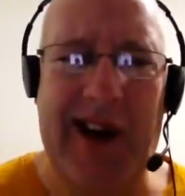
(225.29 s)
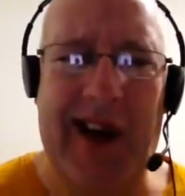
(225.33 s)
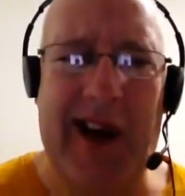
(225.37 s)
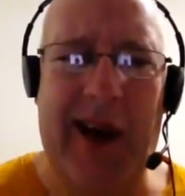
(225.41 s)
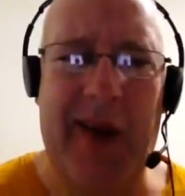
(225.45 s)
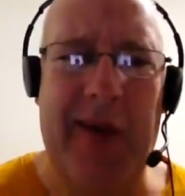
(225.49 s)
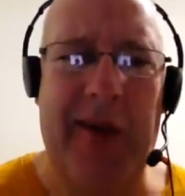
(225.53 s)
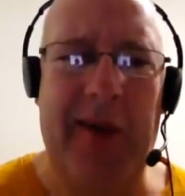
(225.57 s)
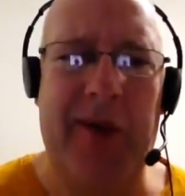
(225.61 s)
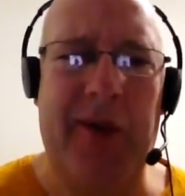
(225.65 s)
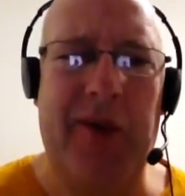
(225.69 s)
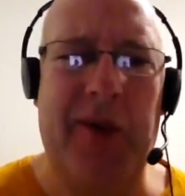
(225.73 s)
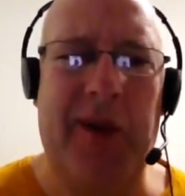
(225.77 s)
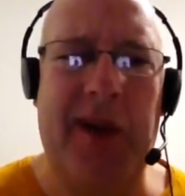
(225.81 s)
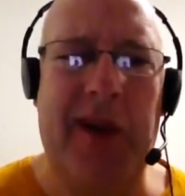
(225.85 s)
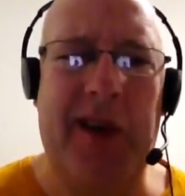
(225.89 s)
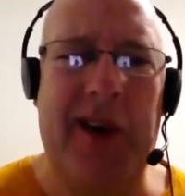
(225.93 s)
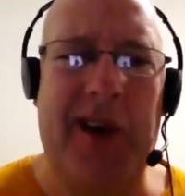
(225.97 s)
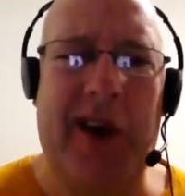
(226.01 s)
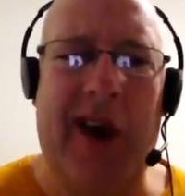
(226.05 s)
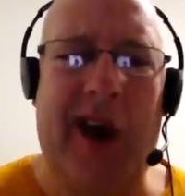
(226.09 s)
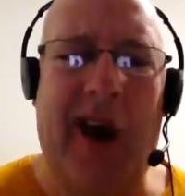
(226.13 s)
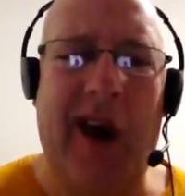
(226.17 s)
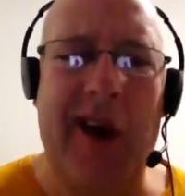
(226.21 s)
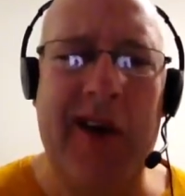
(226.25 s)
about when an
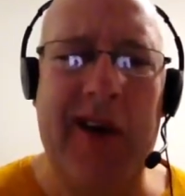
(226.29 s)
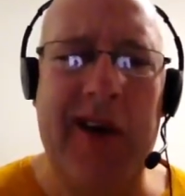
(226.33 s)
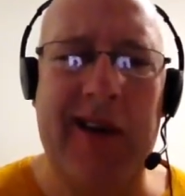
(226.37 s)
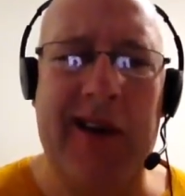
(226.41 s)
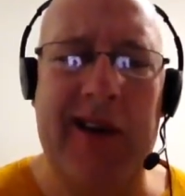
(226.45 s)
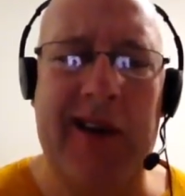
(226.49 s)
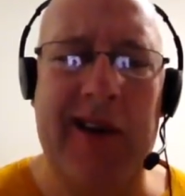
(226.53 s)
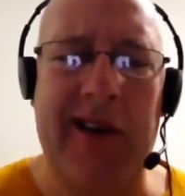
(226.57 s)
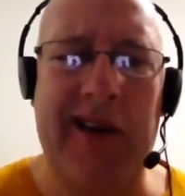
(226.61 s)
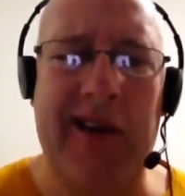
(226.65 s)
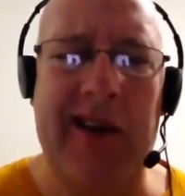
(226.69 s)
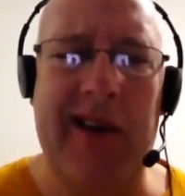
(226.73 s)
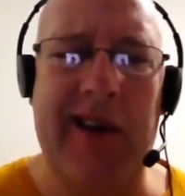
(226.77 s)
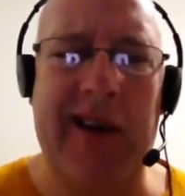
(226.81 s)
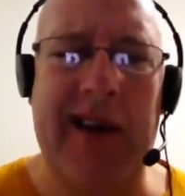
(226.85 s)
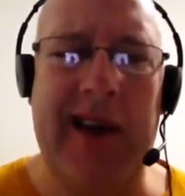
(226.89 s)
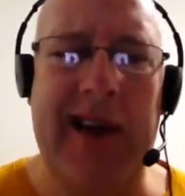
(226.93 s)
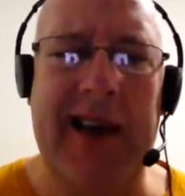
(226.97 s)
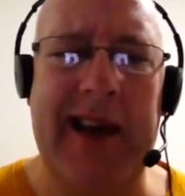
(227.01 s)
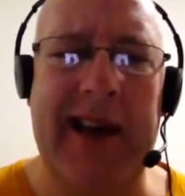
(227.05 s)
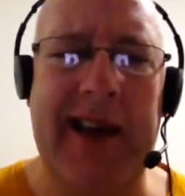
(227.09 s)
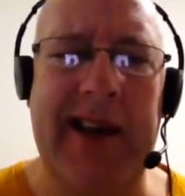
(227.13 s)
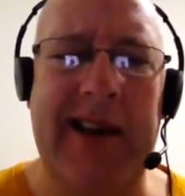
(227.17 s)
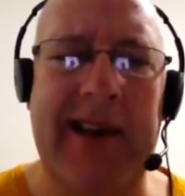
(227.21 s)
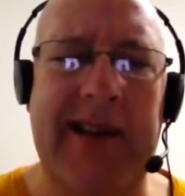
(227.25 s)
article
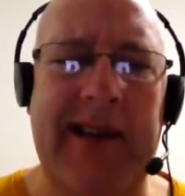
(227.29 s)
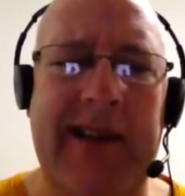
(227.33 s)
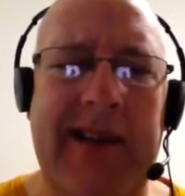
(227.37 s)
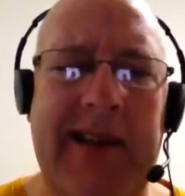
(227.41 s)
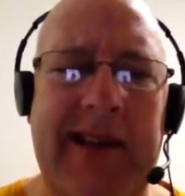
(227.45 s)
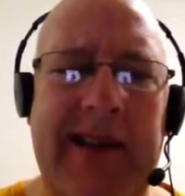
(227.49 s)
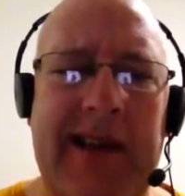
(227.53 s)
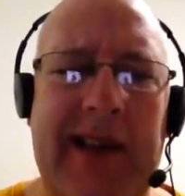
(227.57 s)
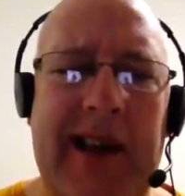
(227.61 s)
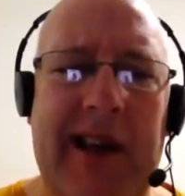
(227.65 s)
is